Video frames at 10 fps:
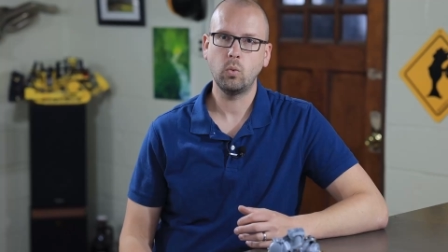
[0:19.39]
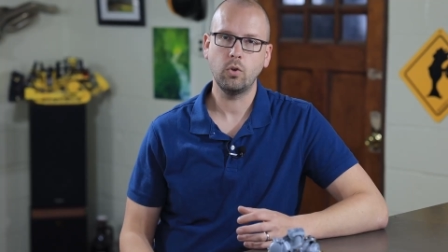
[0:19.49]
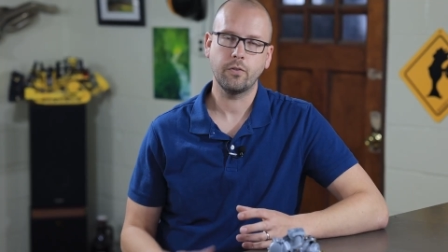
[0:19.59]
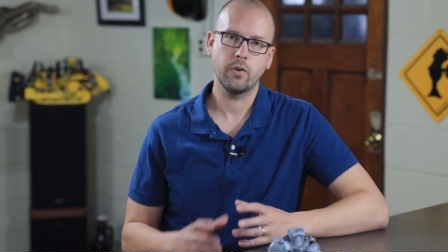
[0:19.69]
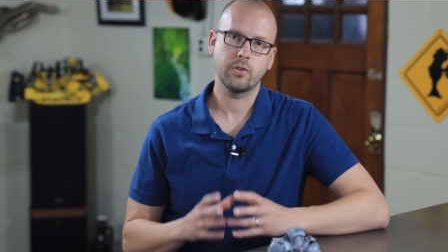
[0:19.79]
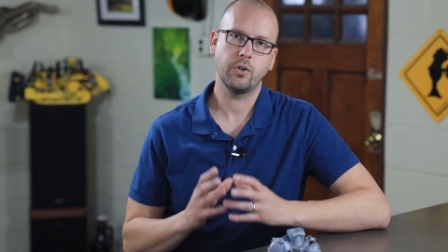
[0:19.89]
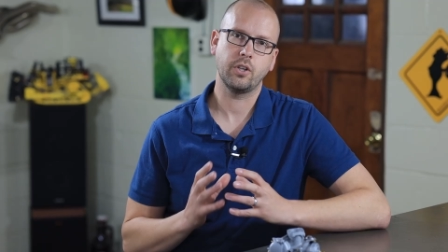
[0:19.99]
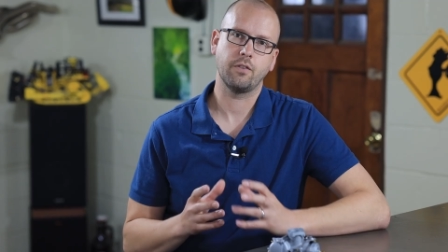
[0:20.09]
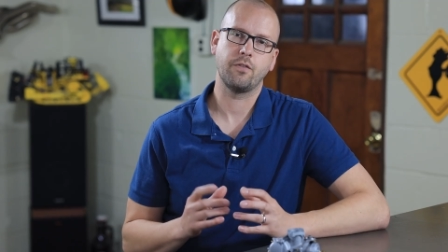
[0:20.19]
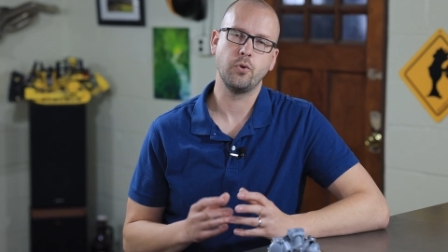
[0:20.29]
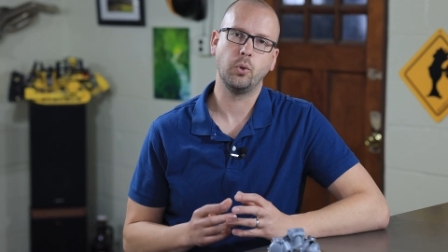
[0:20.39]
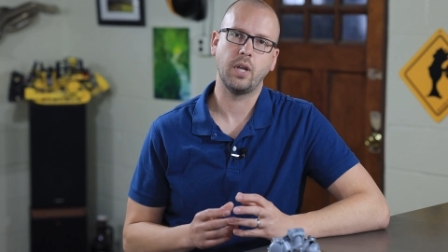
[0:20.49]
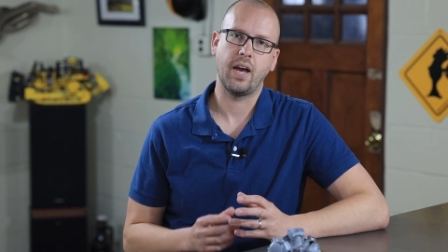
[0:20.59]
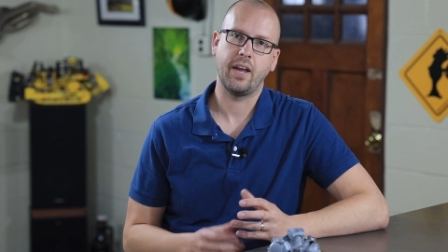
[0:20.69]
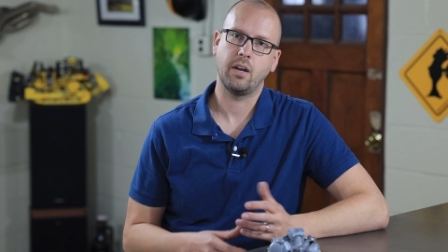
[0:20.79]
We'll first look at the fuel
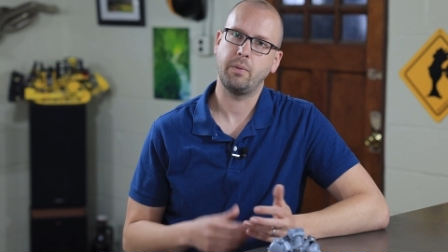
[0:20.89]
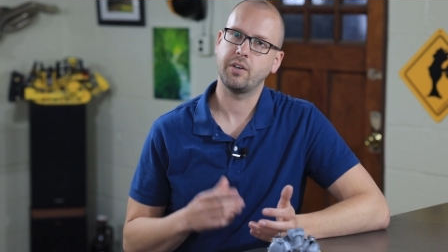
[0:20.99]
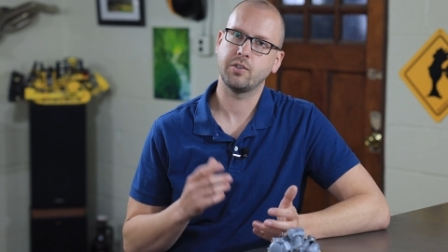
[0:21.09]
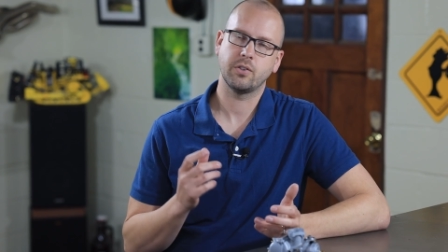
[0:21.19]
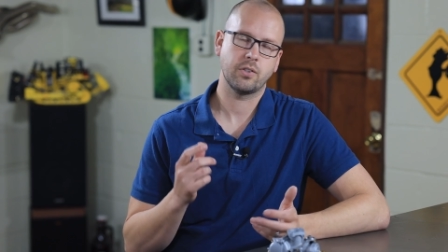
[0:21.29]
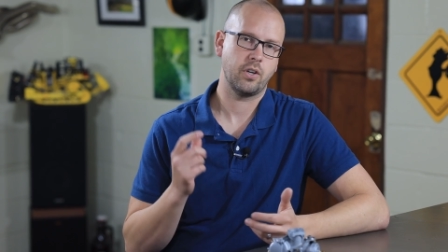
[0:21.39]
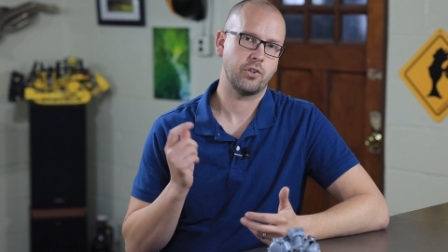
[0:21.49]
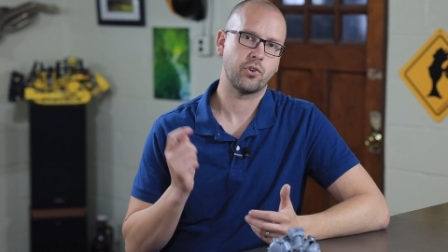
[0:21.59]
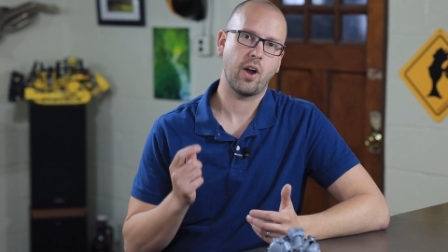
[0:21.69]
line and make sure it's not